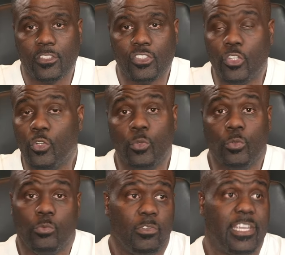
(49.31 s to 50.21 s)

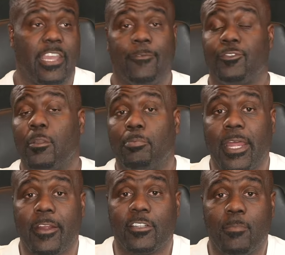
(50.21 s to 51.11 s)
to gift the
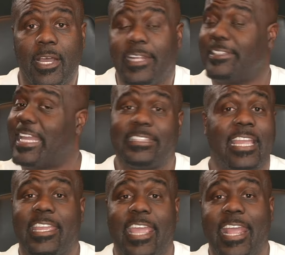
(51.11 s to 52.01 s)
players money that they
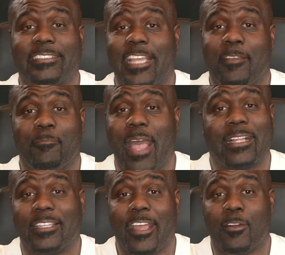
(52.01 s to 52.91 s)
can't take back
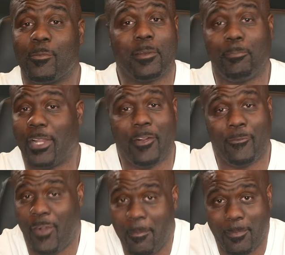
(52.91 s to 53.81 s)
later when the player
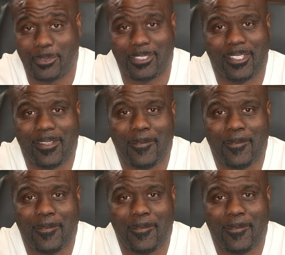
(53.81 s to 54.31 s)
fumbles.